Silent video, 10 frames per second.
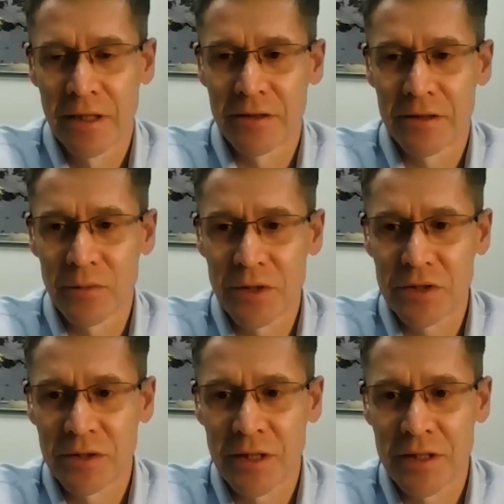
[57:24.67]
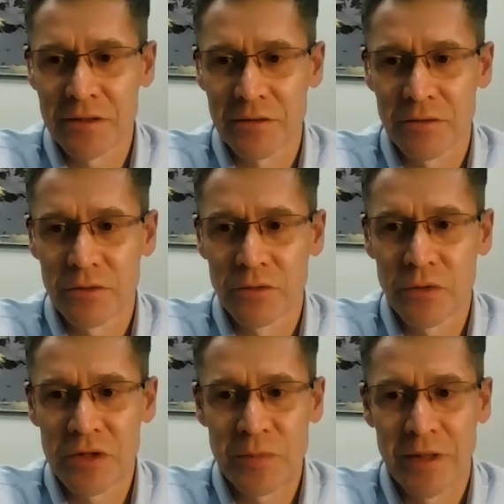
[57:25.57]
And the question is, do you
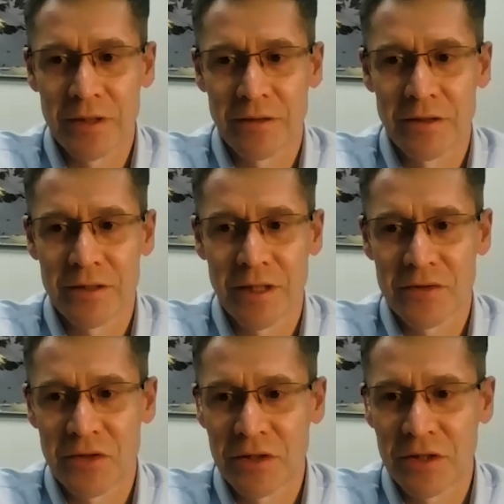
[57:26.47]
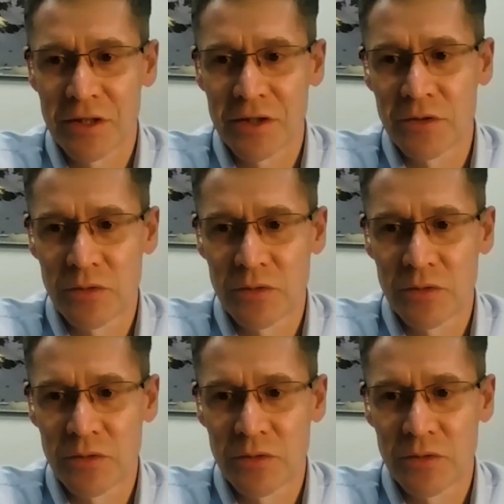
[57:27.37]
expect this extra cash